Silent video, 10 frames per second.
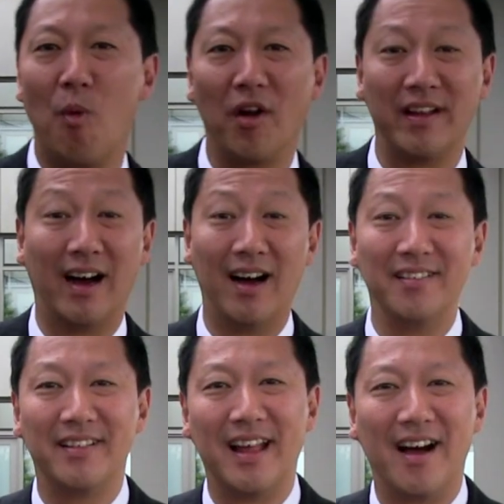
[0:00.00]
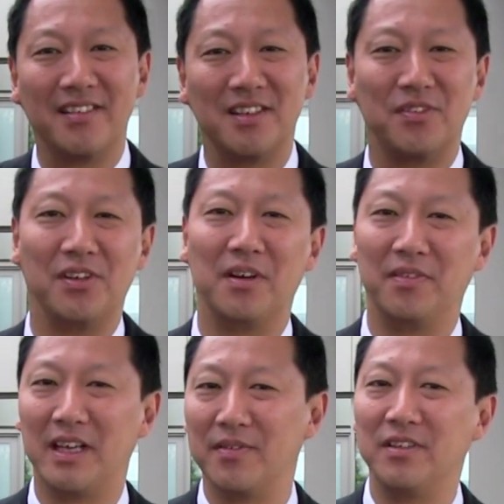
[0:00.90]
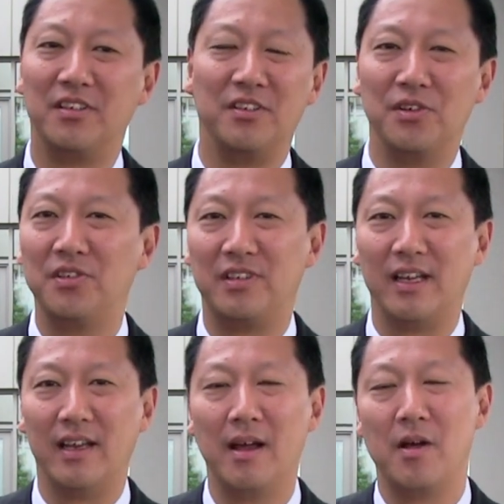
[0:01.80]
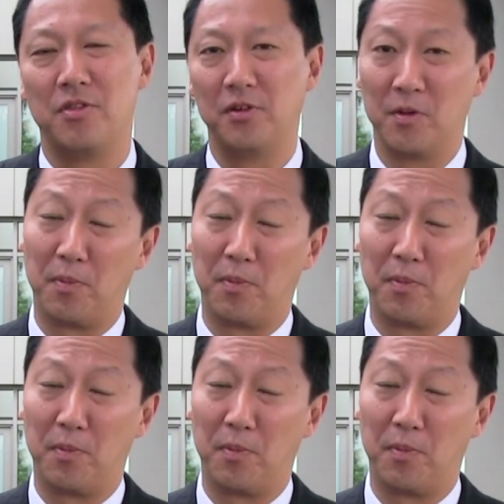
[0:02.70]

More than 100,000 of you have given to UC through the